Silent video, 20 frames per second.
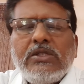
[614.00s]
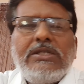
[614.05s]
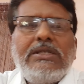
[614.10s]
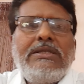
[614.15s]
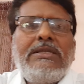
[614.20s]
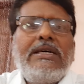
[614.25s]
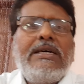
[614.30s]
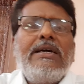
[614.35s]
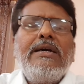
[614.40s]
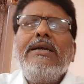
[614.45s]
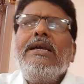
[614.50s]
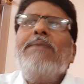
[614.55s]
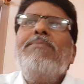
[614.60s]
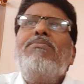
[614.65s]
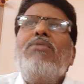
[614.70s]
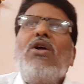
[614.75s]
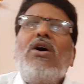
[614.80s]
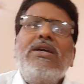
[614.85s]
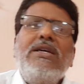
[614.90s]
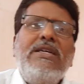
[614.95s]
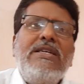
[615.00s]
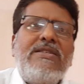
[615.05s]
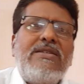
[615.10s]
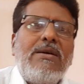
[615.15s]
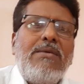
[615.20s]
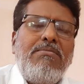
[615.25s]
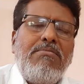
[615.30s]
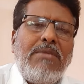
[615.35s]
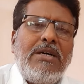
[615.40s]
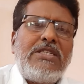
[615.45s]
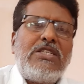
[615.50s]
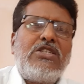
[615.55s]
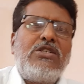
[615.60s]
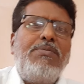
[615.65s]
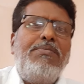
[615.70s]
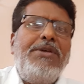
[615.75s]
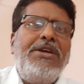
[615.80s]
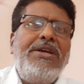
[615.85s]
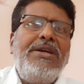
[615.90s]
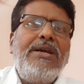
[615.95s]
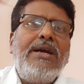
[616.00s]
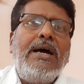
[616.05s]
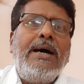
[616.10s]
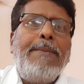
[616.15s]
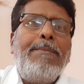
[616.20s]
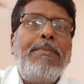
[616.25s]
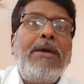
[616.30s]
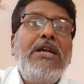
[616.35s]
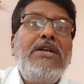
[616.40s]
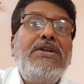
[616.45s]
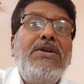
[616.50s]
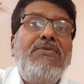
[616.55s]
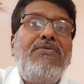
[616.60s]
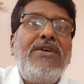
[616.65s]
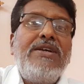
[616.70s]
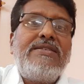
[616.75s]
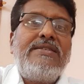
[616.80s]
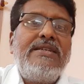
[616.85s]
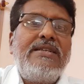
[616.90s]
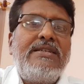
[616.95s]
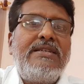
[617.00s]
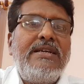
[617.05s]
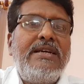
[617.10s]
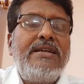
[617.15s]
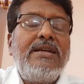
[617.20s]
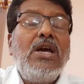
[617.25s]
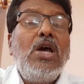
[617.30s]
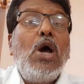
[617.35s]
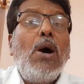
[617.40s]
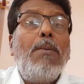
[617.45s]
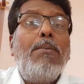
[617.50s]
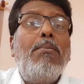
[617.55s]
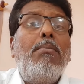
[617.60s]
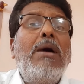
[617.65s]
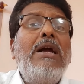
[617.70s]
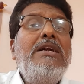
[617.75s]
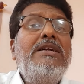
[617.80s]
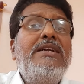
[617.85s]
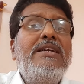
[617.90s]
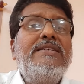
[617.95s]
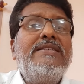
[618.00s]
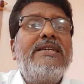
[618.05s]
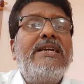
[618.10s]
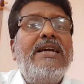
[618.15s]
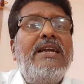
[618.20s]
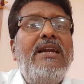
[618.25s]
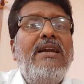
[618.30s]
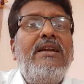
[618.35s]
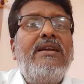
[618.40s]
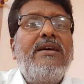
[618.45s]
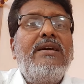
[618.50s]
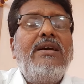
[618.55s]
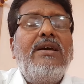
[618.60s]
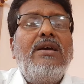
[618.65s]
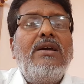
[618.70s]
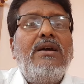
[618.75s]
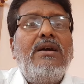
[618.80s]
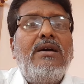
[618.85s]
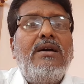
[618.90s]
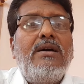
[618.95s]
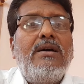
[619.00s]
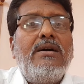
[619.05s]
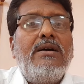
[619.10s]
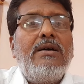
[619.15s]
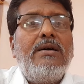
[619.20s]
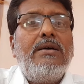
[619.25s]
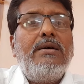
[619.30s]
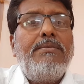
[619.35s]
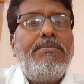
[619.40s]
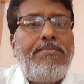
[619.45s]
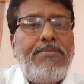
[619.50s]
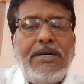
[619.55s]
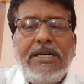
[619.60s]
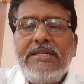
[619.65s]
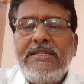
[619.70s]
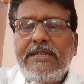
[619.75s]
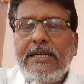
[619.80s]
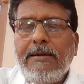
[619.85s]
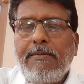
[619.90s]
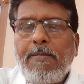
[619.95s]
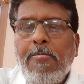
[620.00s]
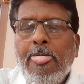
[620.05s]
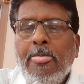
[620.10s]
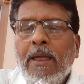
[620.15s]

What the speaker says: the employees must be a multifaceted, multi-skilled person.